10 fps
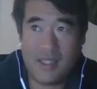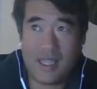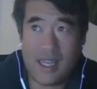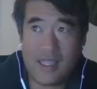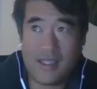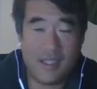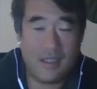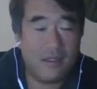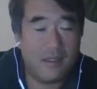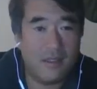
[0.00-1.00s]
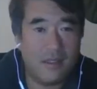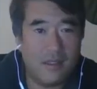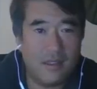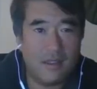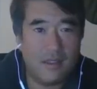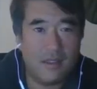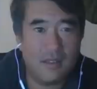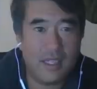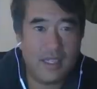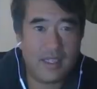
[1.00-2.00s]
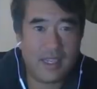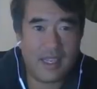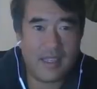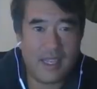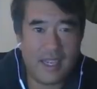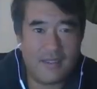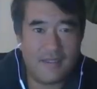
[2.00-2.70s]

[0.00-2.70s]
said he did. He indicated that.